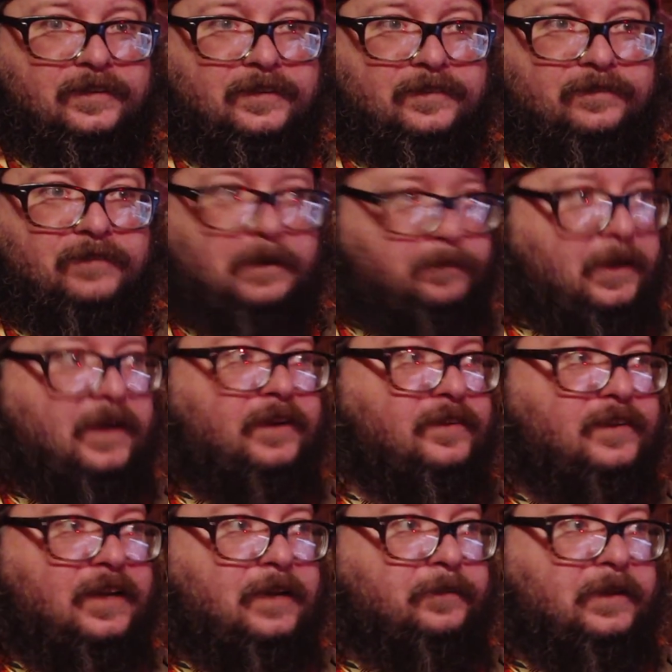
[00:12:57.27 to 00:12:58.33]
My body's
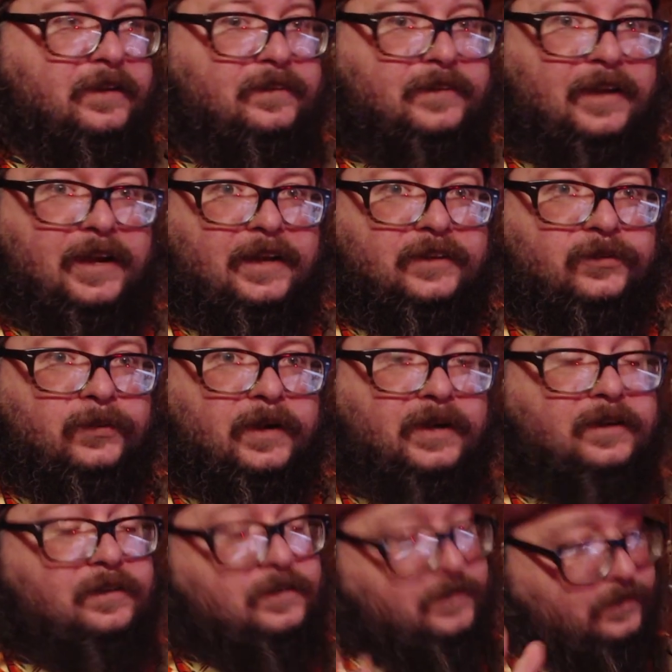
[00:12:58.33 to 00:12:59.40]
got to be intact, right?
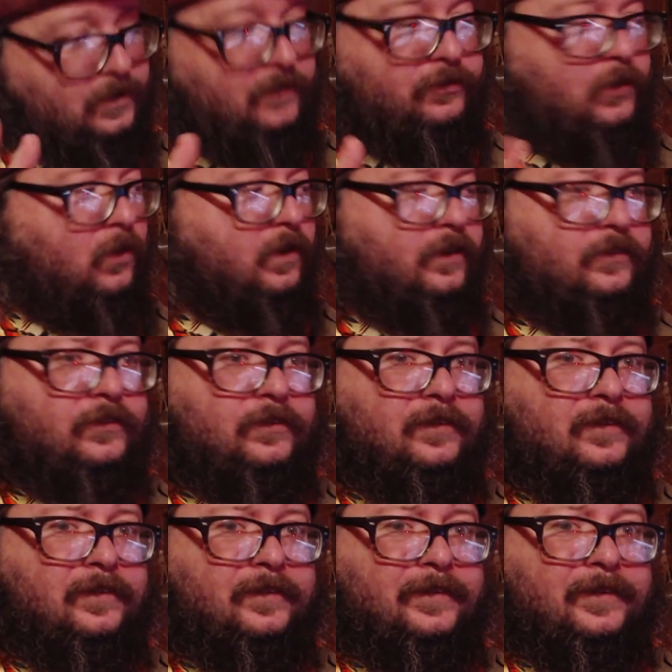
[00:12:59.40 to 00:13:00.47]
And he says, Of course.
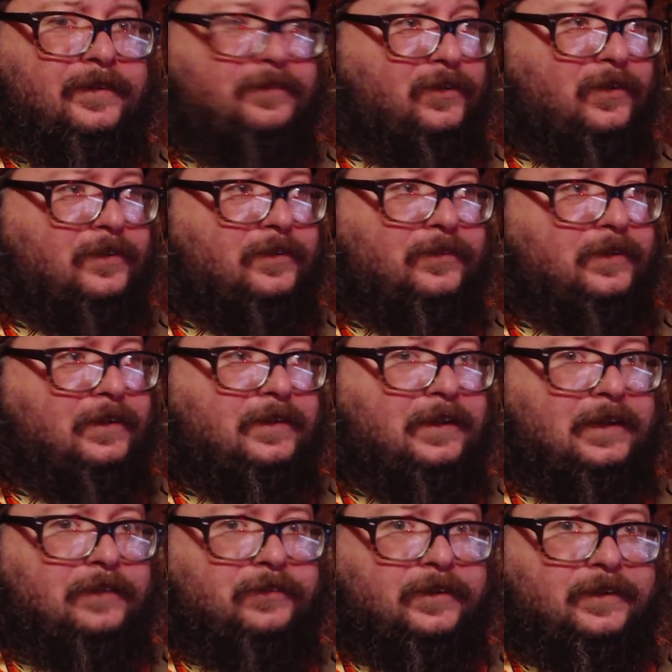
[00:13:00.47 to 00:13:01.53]
Of course, I wouldn't
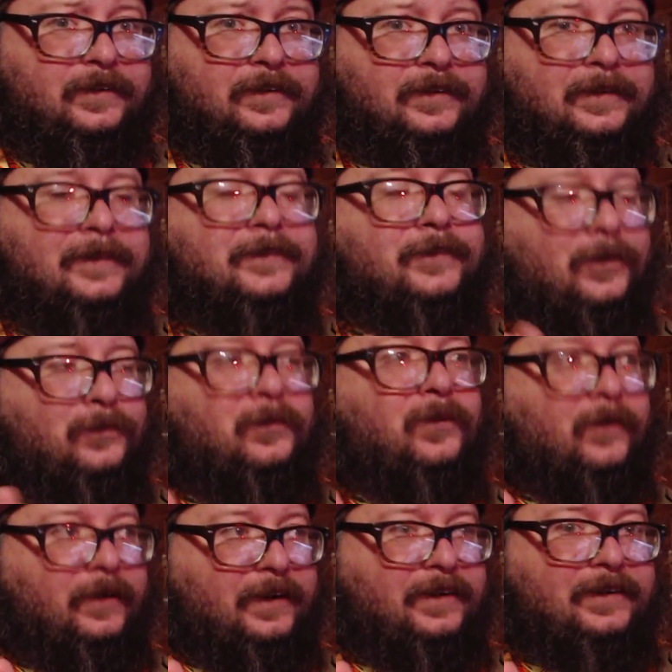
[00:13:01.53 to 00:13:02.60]
think of it. Don't
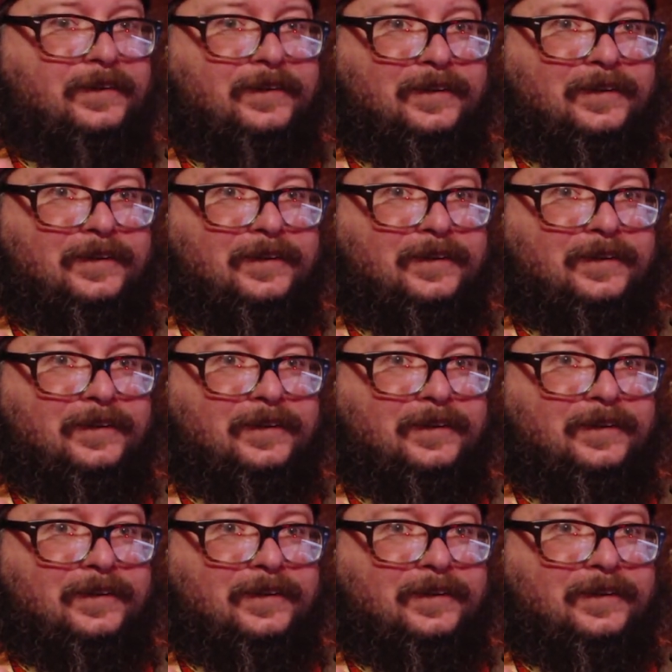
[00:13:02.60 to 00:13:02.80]
worry.